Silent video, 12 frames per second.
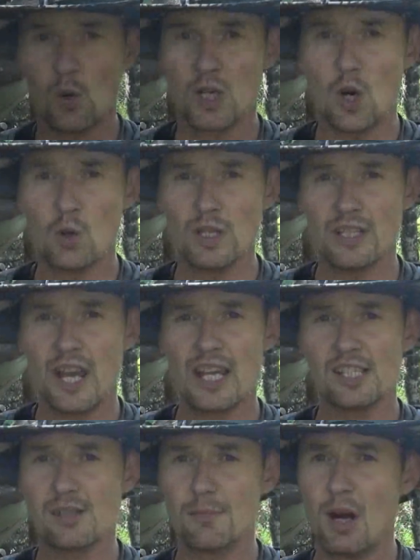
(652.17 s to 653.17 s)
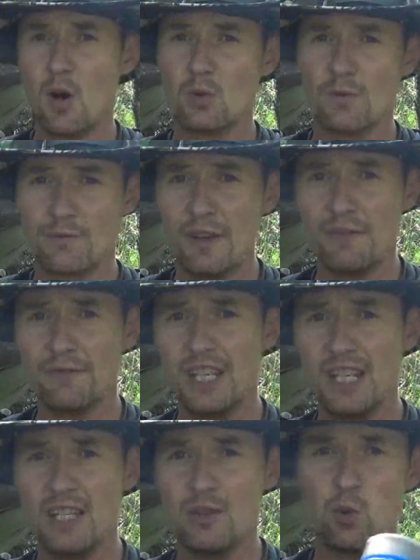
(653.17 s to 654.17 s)
it only takes about
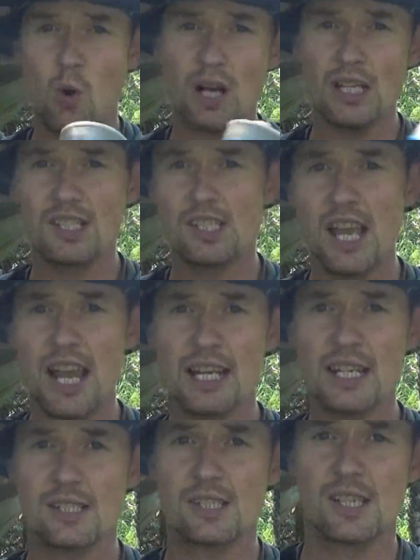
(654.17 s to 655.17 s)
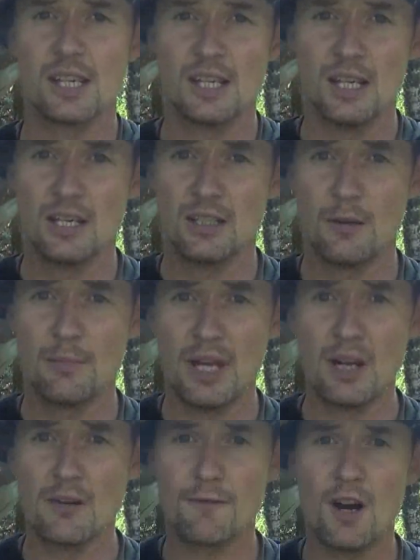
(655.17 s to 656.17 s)
15-20 seconds to
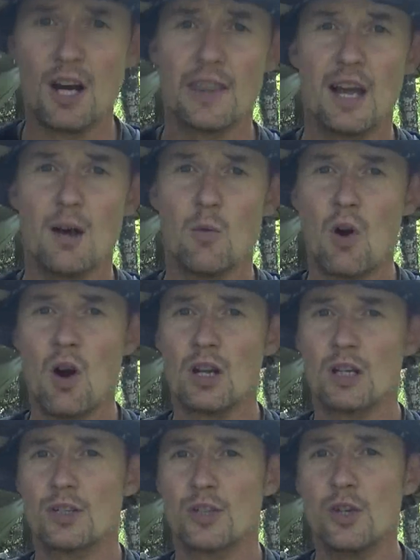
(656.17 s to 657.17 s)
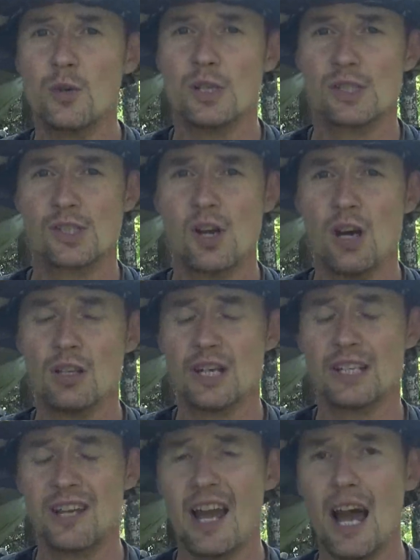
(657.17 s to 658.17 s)
purify that water too. It's not like
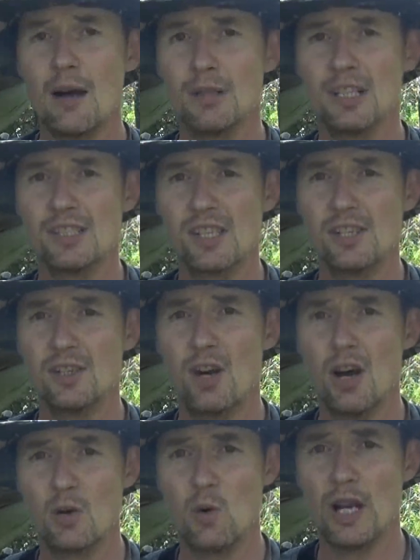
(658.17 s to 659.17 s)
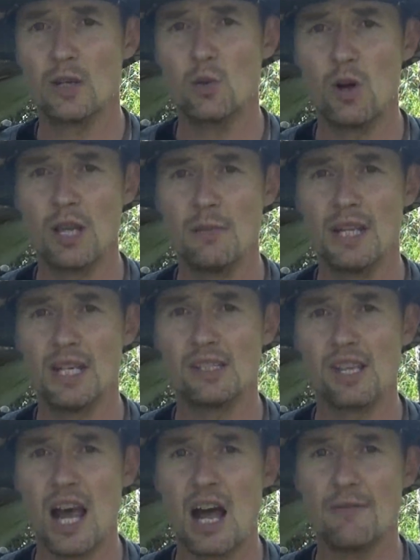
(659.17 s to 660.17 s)
tablets that you gotta wait 20 minutes,
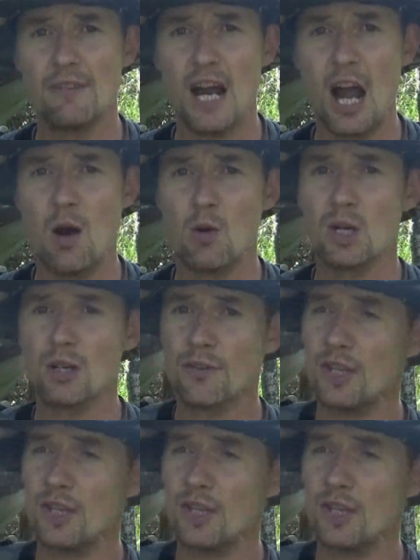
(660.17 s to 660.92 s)
half an hour, the